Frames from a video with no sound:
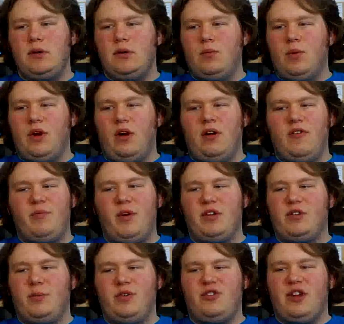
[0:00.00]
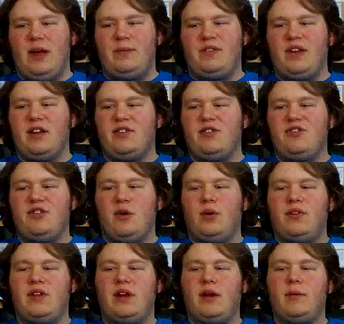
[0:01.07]
We all have multiple jobs to get the show
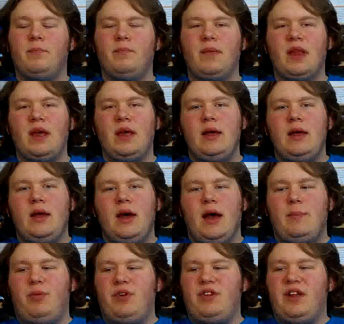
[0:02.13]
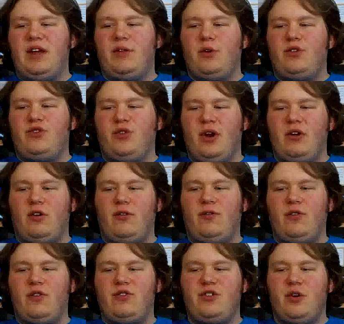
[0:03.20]
on the air. I put together a trailer for
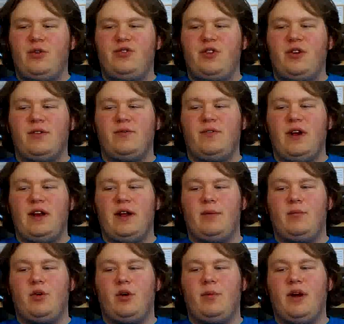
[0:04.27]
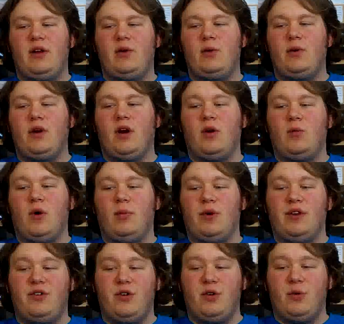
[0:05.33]
the show so you can find out more about who we are and what we
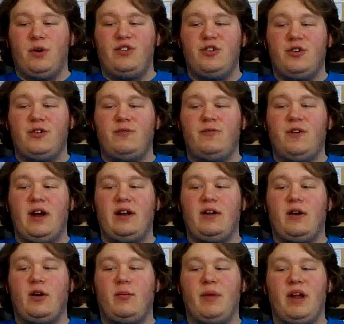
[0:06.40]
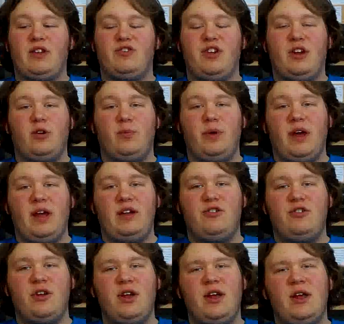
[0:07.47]
do, which you can find on our main channel page.